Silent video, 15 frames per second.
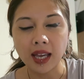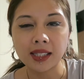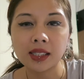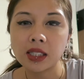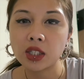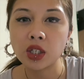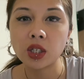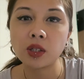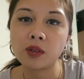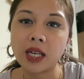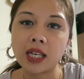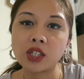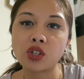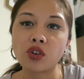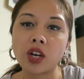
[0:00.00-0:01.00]
that's the
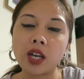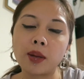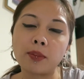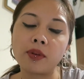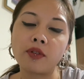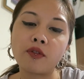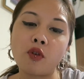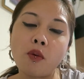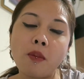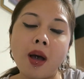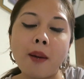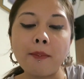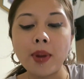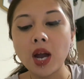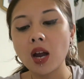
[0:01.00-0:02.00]
2-day trip for
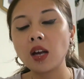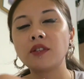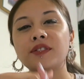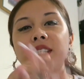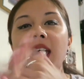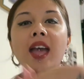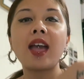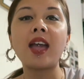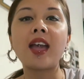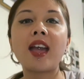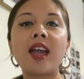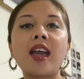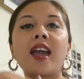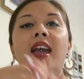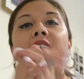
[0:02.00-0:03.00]
my
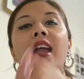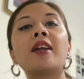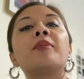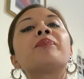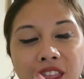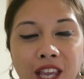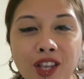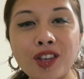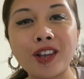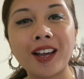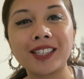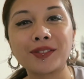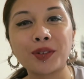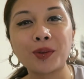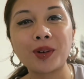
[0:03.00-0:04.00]
birthday. Thank you
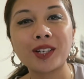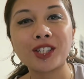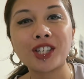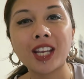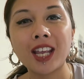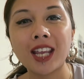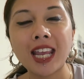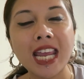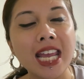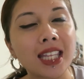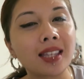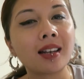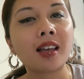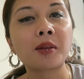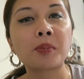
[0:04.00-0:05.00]
guys for watching.
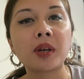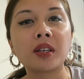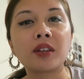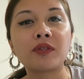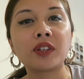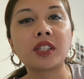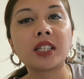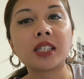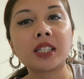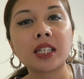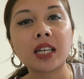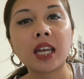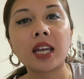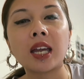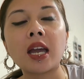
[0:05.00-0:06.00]
Hit the like button if you did
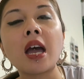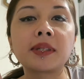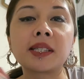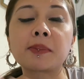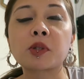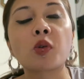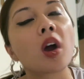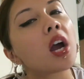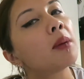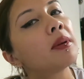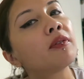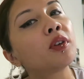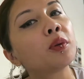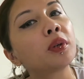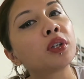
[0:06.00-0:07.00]
dig it, and subscribe
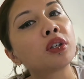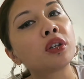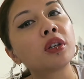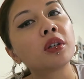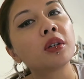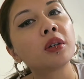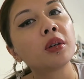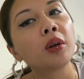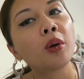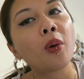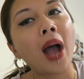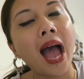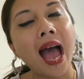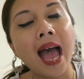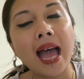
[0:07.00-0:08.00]
if you were
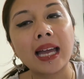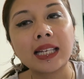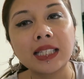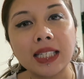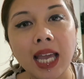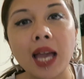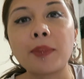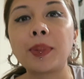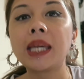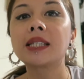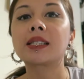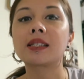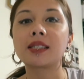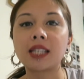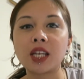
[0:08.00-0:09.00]
new. And yeah,
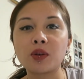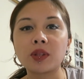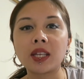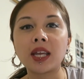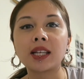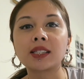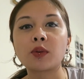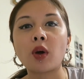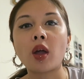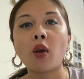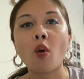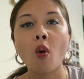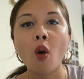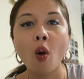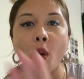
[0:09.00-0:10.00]
peace. See you in the next one.